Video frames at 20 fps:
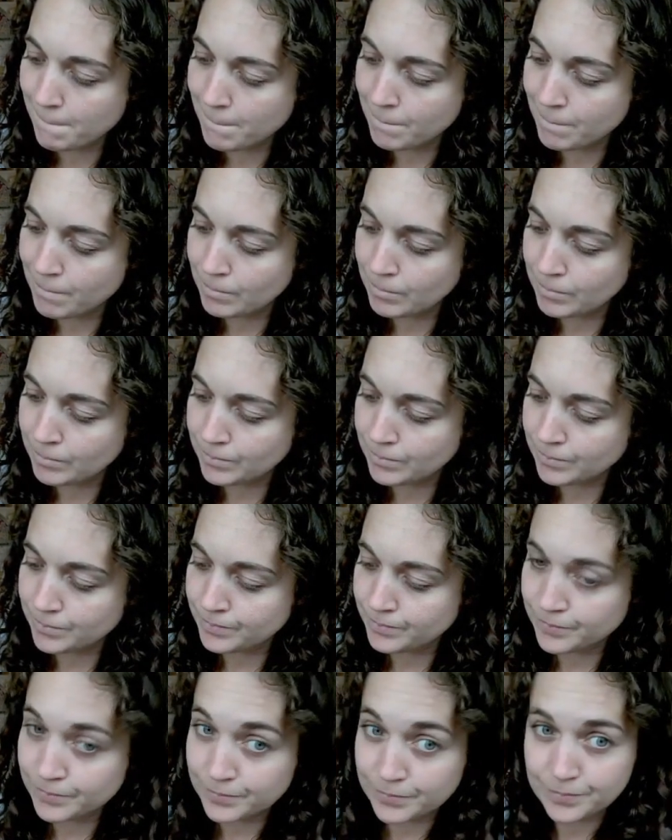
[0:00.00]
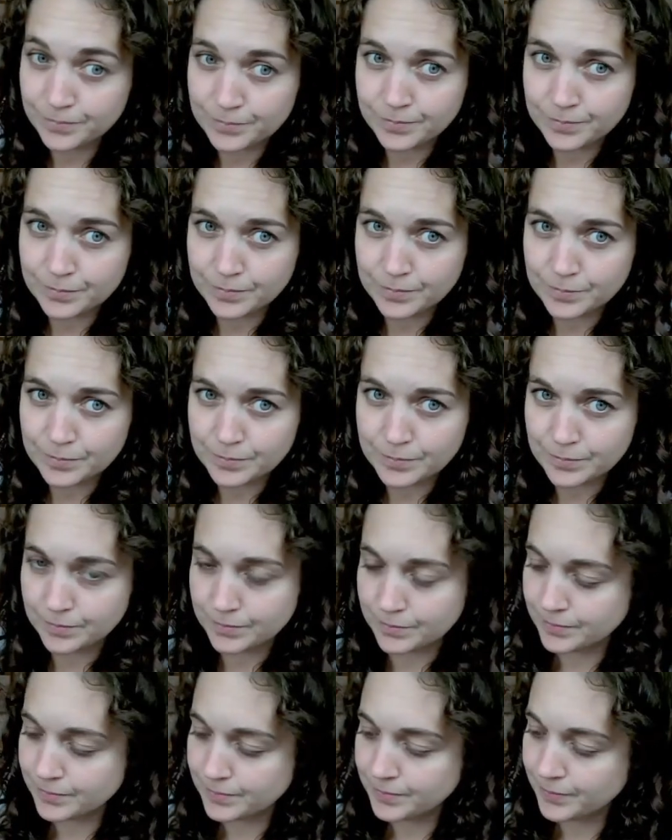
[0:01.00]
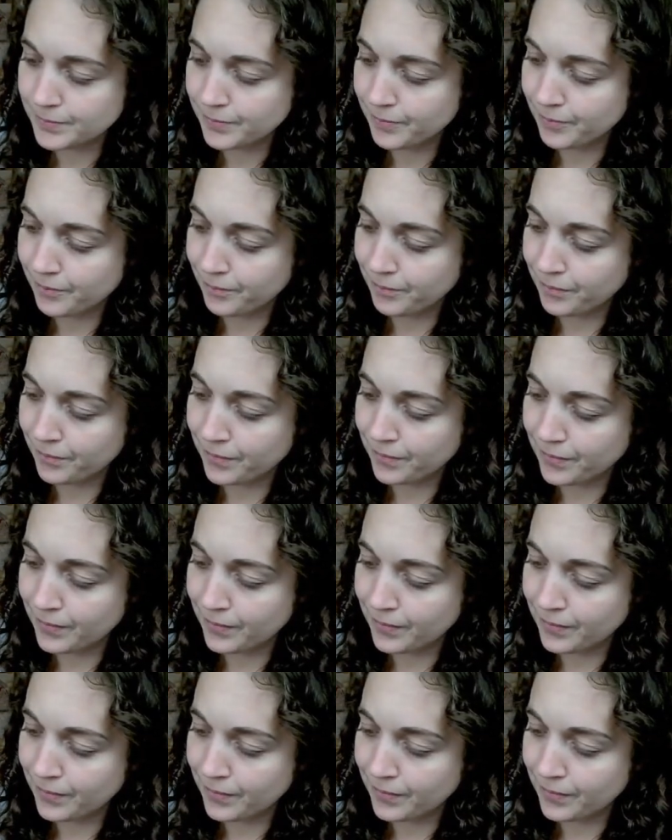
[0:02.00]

Nothing is said.